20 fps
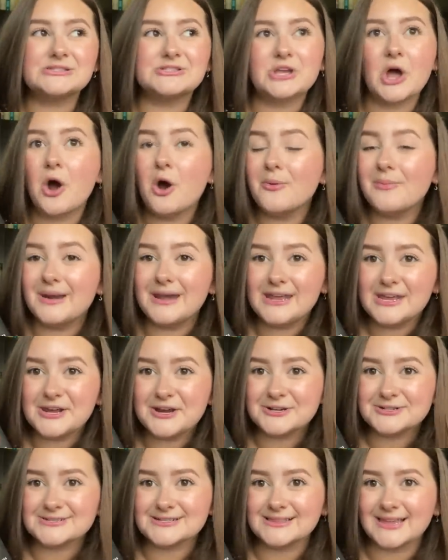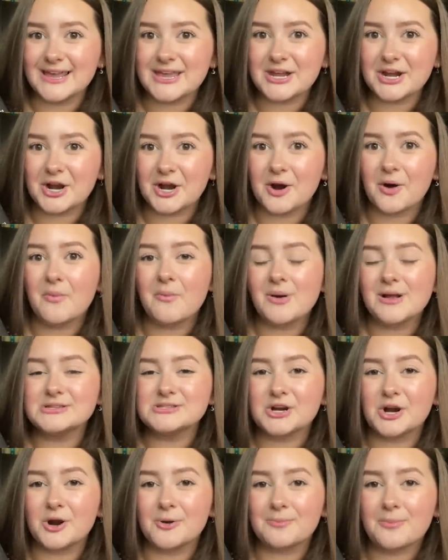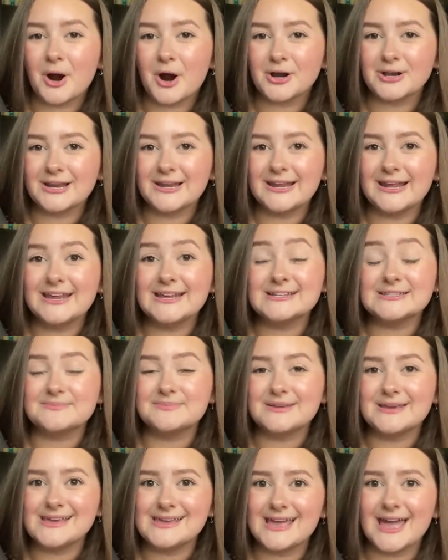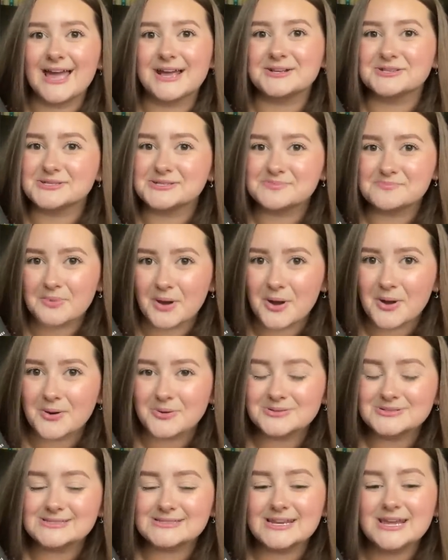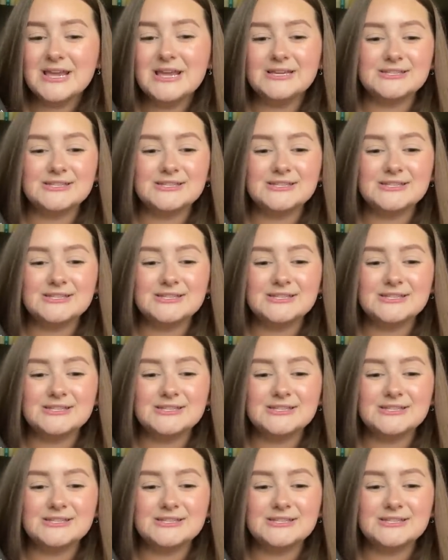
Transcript: so many years later once her part in it is being exposed.